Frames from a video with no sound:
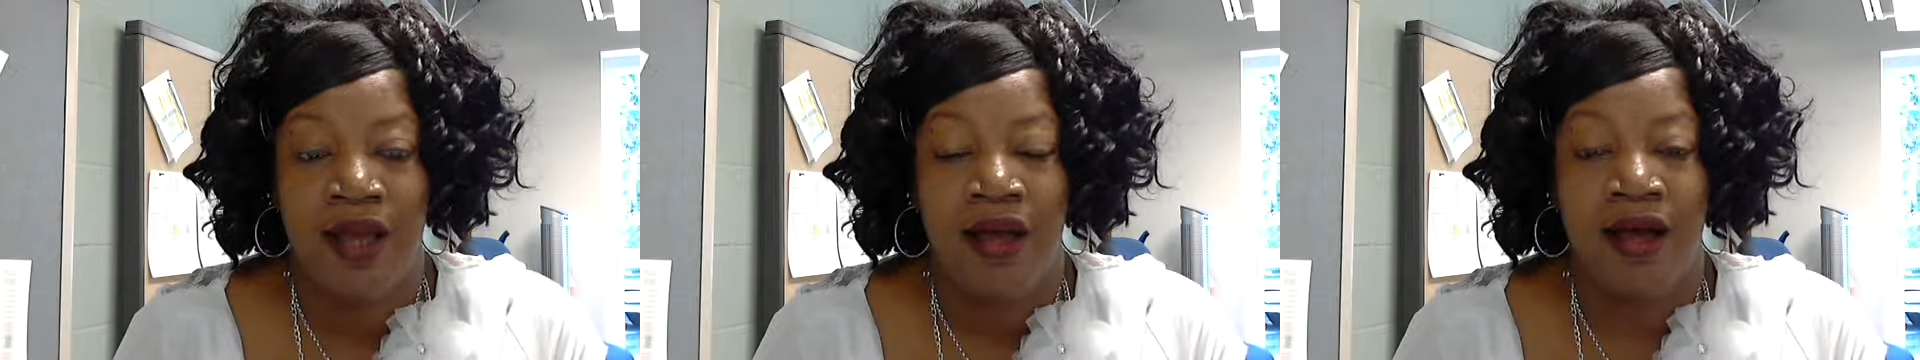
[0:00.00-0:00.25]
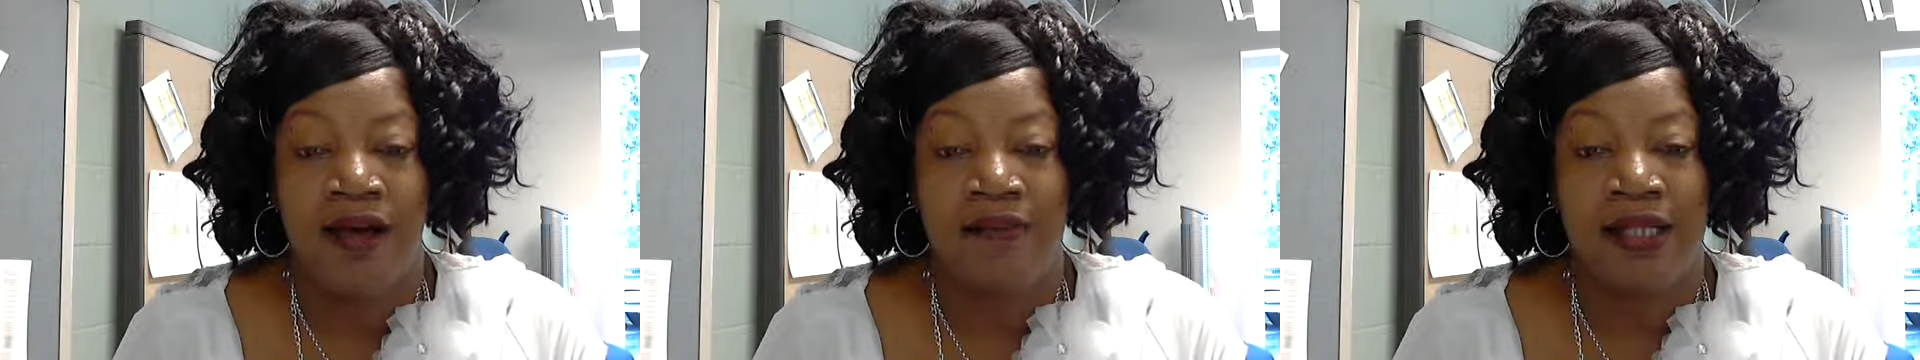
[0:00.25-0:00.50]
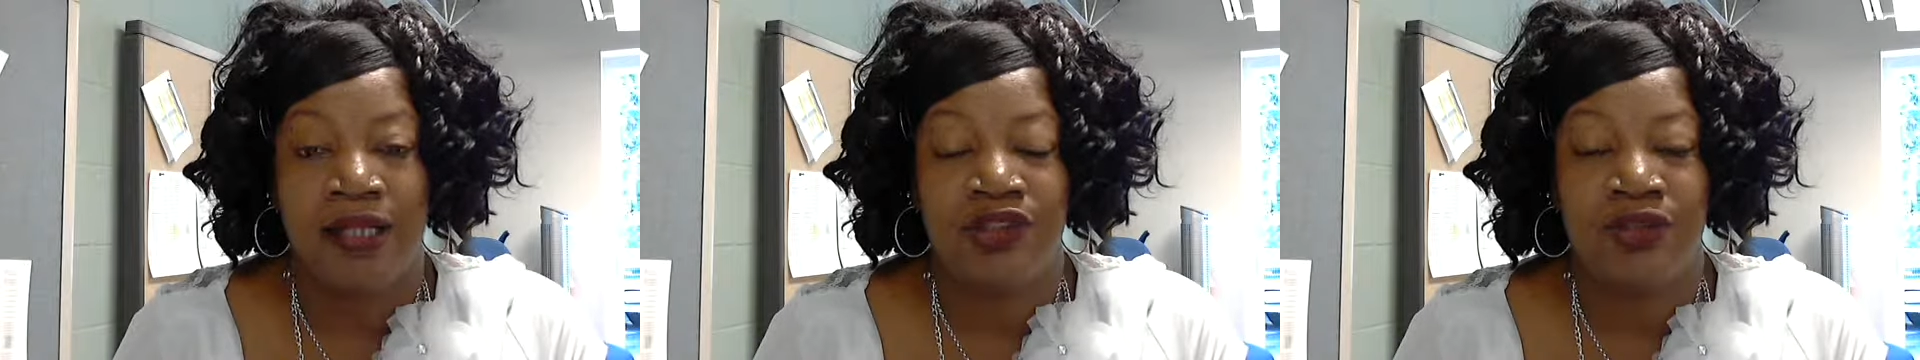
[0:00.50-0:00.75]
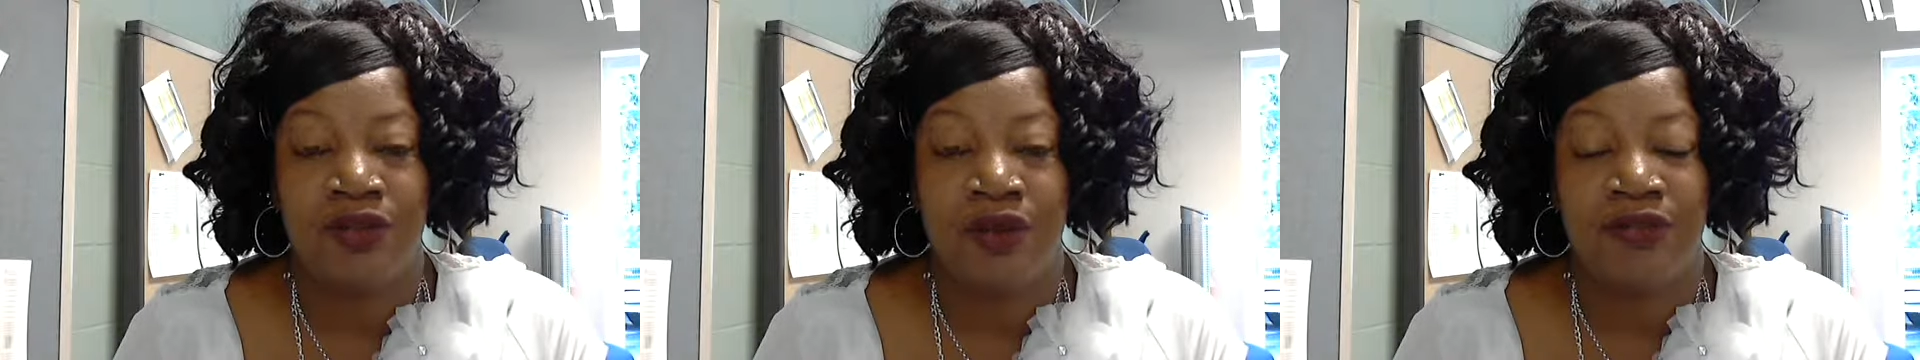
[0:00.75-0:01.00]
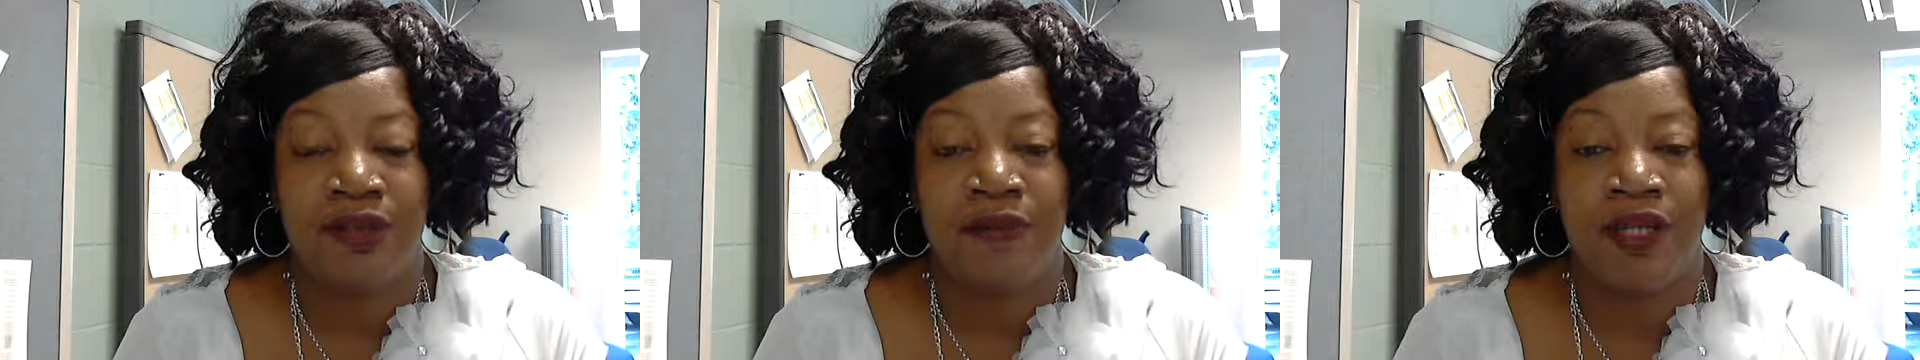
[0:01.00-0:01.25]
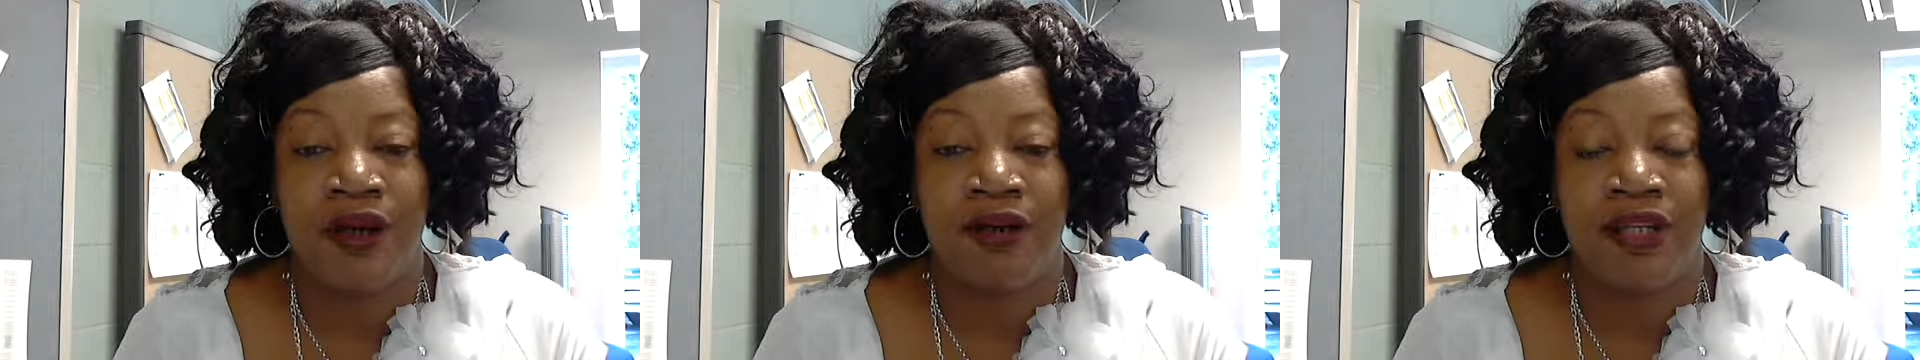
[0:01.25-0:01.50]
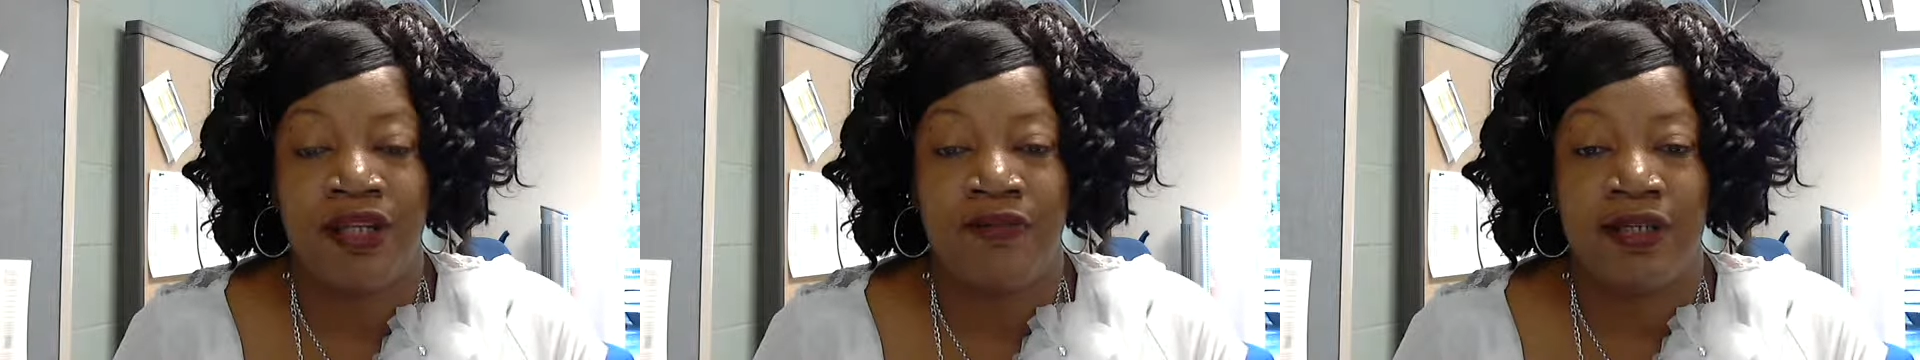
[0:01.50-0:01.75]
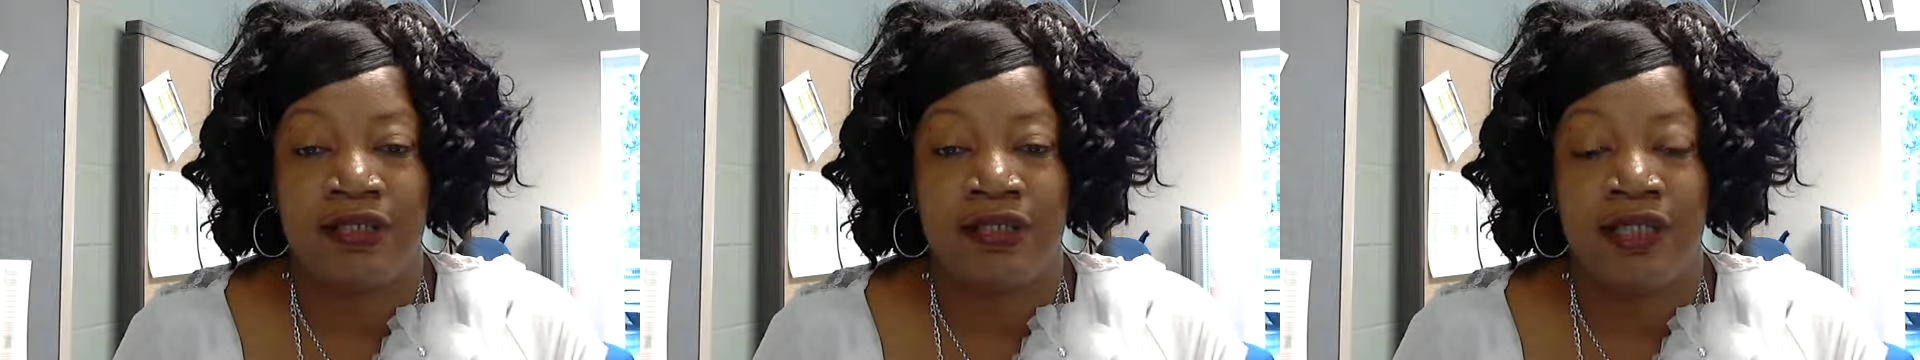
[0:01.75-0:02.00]
um, and let you know that we are
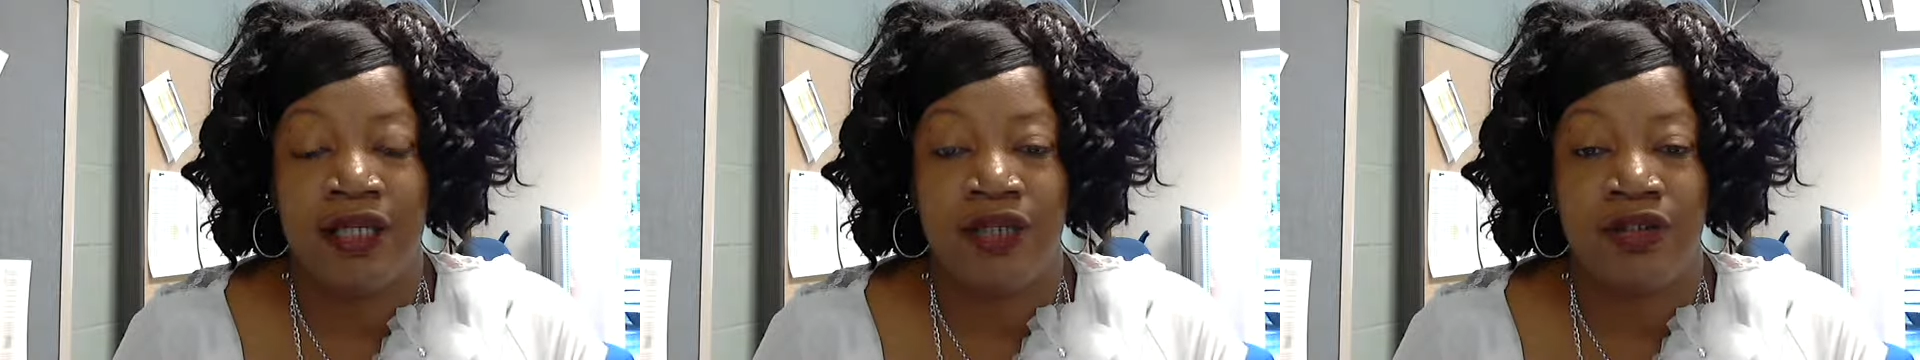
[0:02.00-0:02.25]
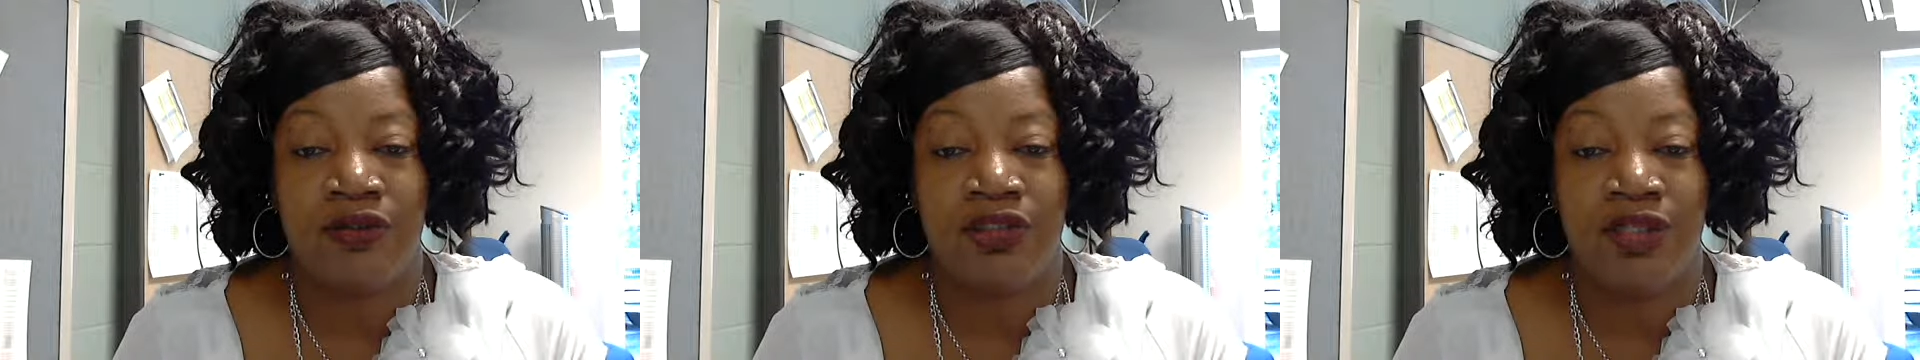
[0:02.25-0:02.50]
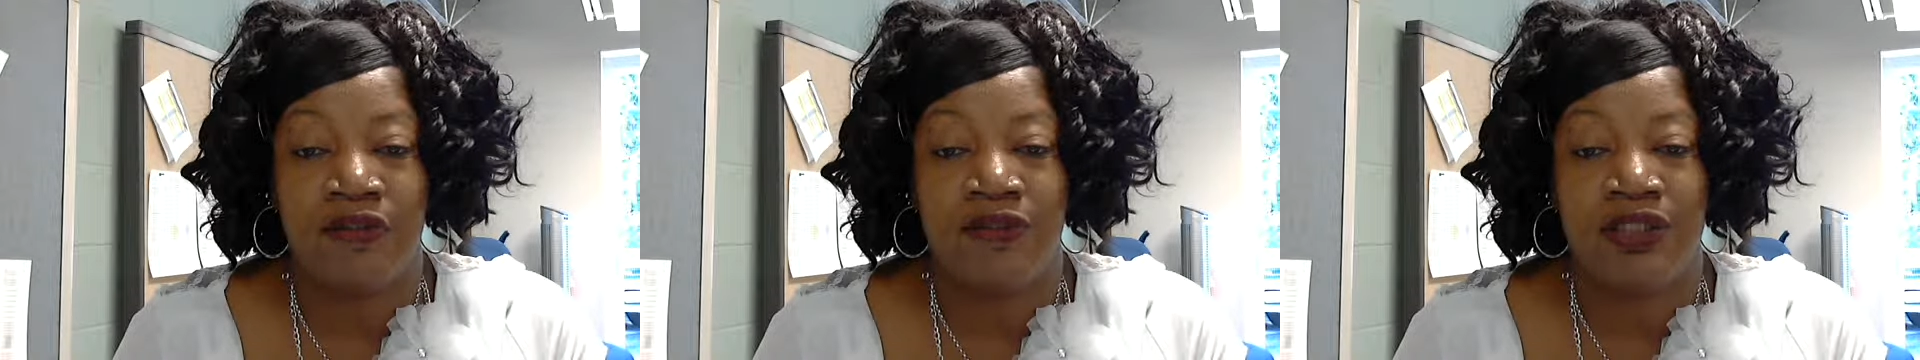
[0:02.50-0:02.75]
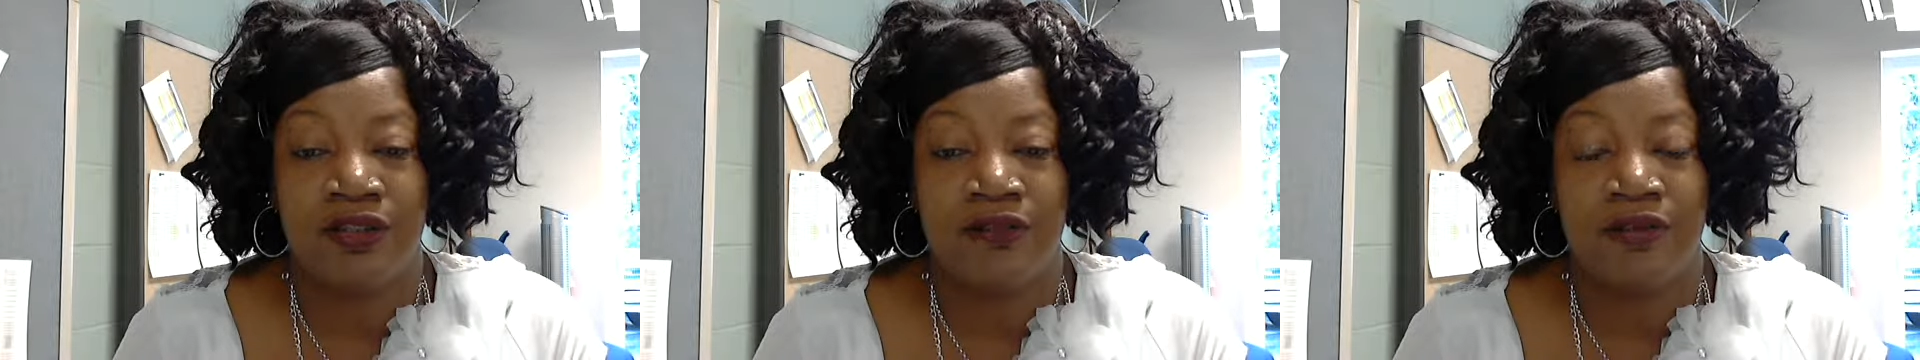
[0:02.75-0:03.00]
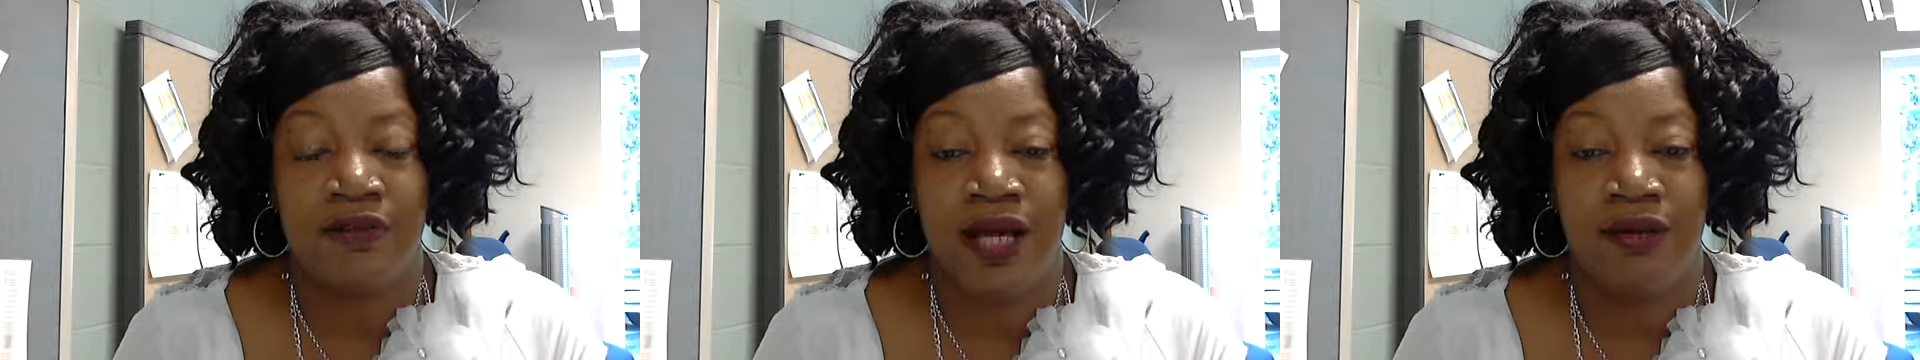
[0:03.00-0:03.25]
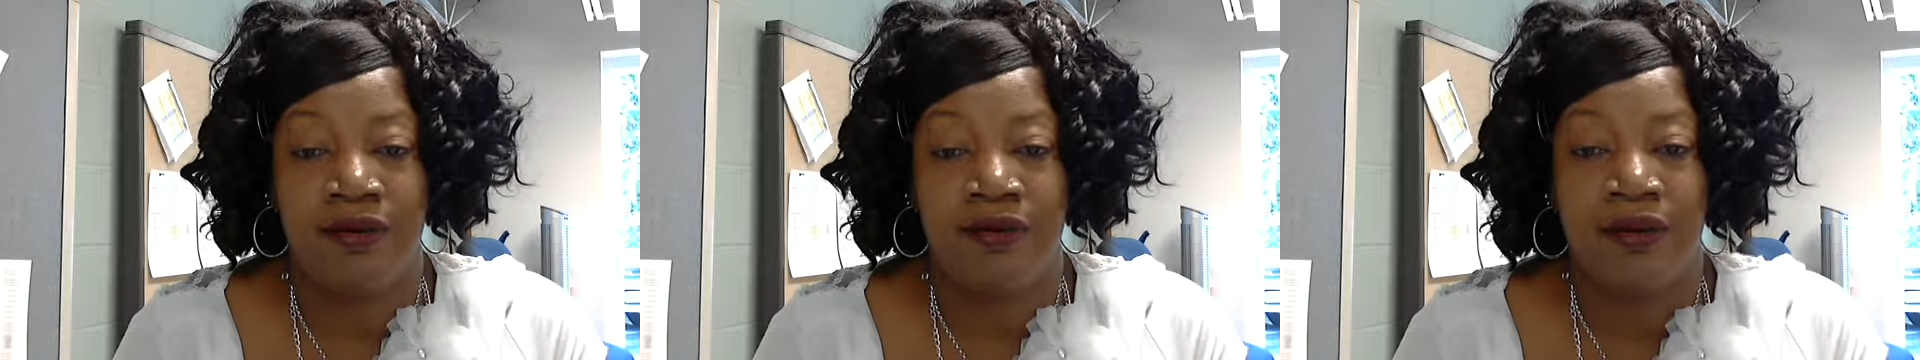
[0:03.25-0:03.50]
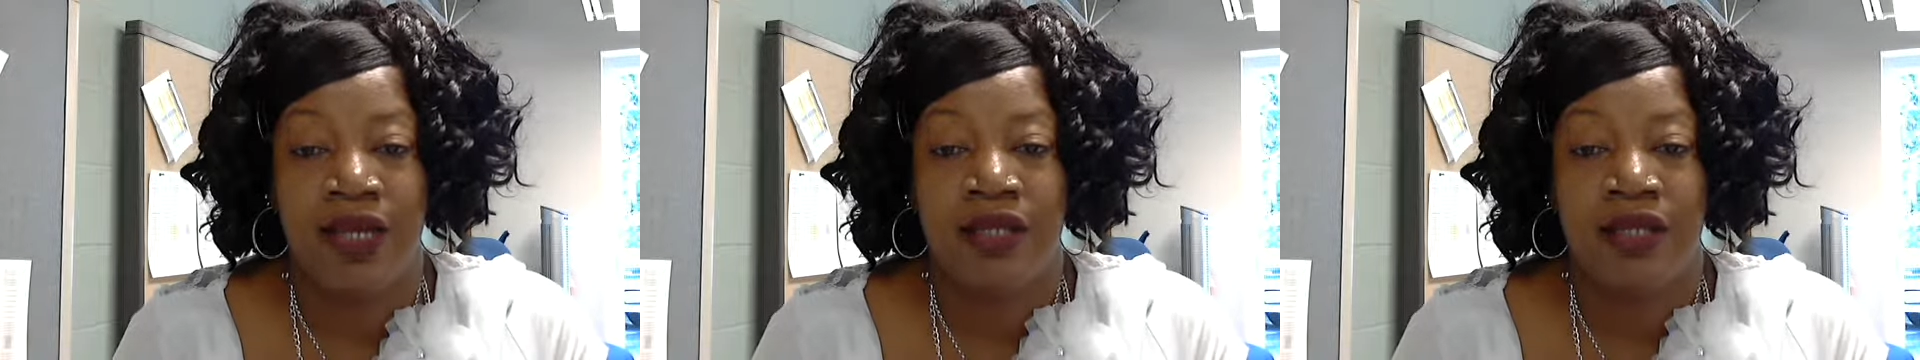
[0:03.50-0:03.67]
interested in your Chevy Silverado.